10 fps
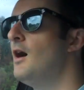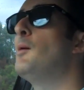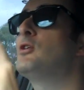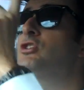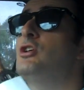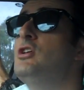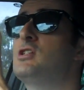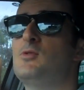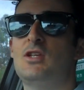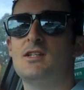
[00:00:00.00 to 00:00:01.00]
I'm going to show you
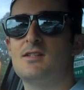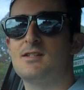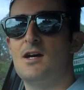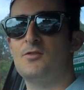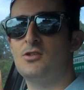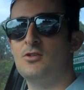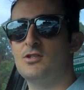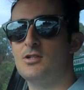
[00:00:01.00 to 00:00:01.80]
some things this afternoon.